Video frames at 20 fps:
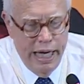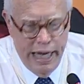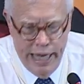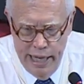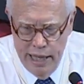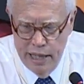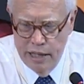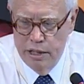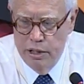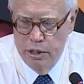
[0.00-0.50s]

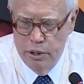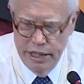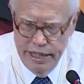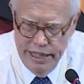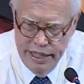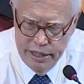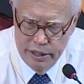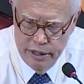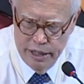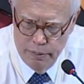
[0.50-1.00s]
and,
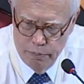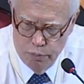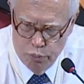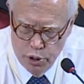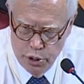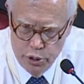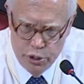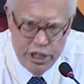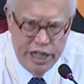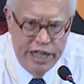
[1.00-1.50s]
e
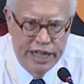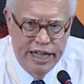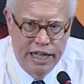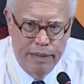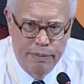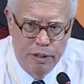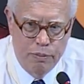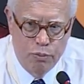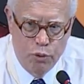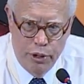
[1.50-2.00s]
produce
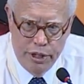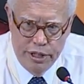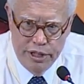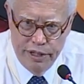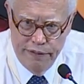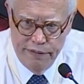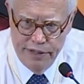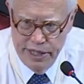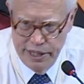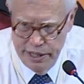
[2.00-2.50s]
economic
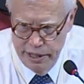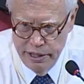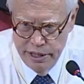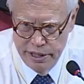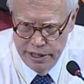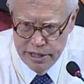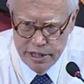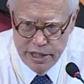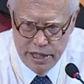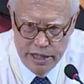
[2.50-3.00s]
productivity, in
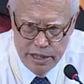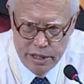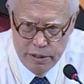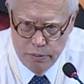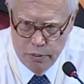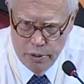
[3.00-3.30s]
this case, in